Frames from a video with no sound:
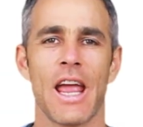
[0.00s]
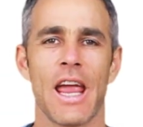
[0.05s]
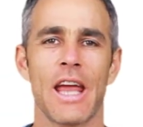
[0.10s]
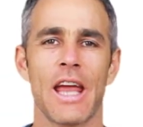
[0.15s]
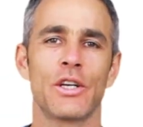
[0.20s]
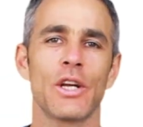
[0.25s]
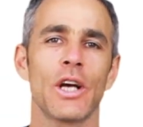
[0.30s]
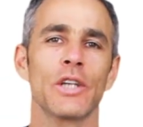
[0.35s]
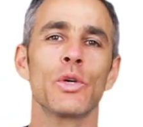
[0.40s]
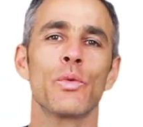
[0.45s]

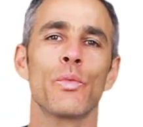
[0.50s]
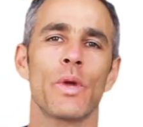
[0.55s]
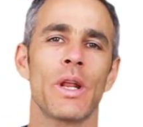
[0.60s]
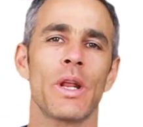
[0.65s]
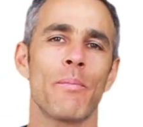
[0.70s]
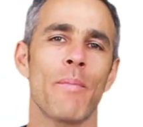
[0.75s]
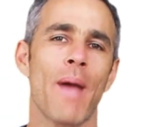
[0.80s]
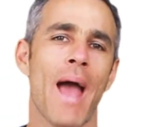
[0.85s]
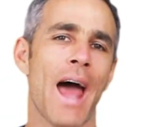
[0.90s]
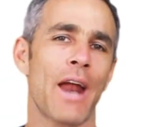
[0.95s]
It doesn't
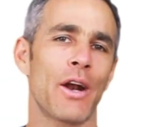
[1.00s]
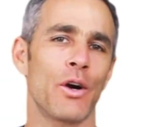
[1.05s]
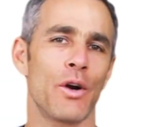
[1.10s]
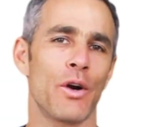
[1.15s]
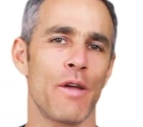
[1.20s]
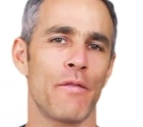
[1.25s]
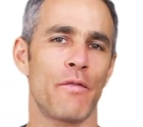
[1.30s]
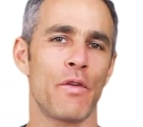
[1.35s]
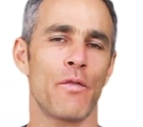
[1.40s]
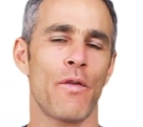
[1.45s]
really
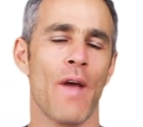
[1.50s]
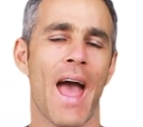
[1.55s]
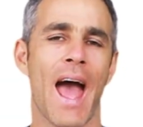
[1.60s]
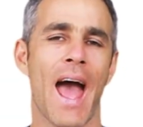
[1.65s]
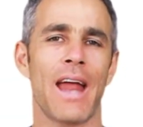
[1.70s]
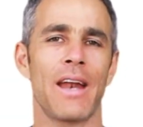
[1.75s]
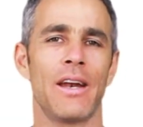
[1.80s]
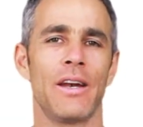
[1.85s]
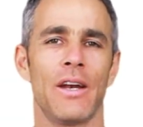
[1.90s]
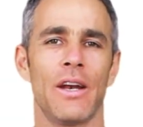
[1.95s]
matter if you've
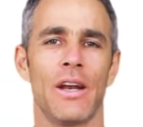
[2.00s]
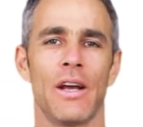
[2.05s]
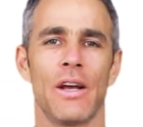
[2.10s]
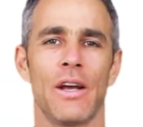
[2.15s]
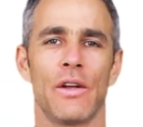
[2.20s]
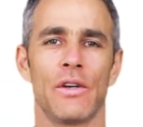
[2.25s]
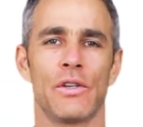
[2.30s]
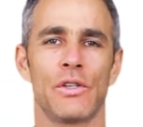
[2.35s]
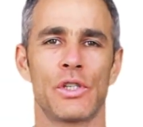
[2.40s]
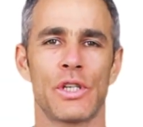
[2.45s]
had
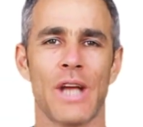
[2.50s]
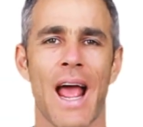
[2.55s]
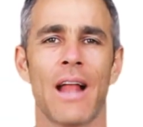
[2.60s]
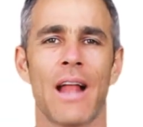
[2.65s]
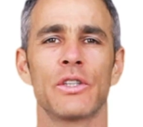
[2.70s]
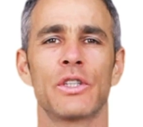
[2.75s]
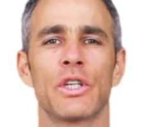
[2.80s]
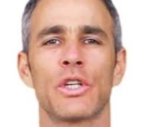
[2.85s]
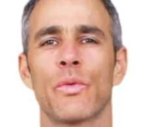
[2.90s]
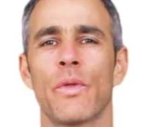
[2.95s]

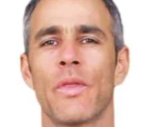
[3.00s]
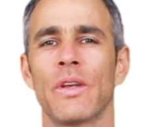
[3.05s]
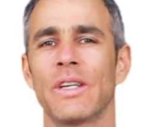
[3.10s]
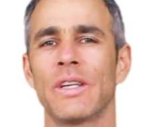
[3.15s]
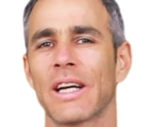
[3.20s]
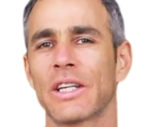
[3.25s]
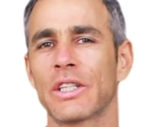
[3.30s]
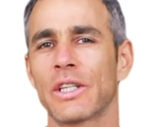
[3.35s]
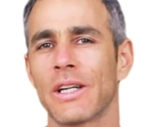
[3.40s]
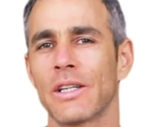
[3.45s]
challenges with
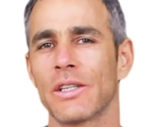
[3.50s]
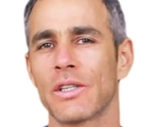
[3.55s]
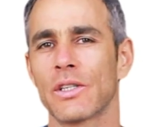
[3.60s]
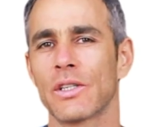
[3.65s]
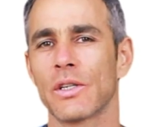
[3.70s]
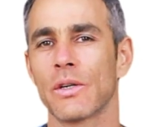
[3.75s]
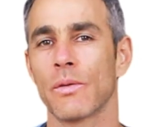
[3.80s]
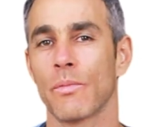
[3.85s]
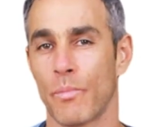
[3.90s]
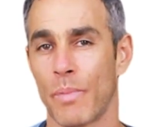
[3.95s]

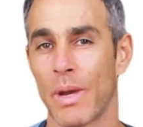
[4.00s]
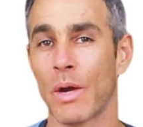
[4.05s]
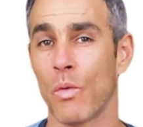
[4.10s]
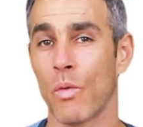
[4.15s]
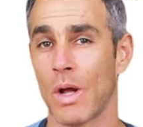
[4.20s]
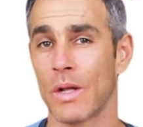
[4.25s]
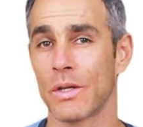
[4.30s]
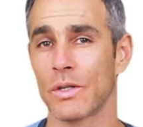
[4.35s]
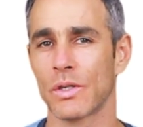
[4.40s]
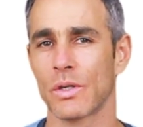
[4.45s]
addictions, big
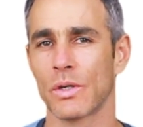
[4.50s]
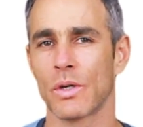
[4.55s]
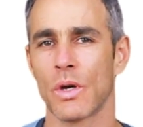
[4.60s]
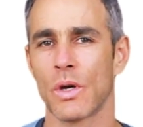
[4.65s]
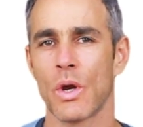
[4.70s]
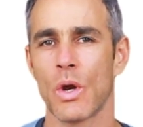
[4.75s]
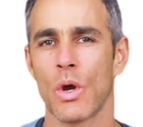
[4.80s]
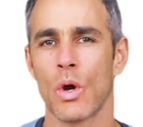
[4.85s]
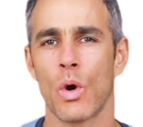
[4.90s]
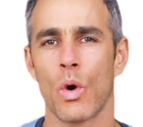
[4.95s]
ones,
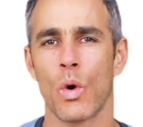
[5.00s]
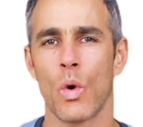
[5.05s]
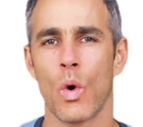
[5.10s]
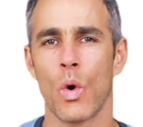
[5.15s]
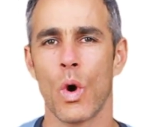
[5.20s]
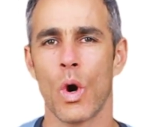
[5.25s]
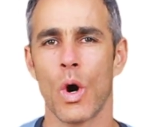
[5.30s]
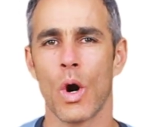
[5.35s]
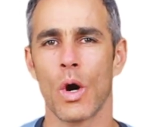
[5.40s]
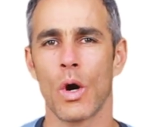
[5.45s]

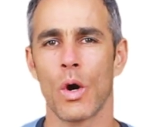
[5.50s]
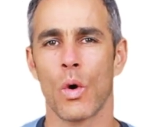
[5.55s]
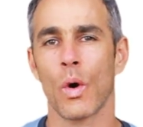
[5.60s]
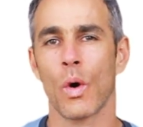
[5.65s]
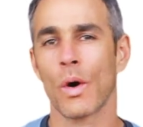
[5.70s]
or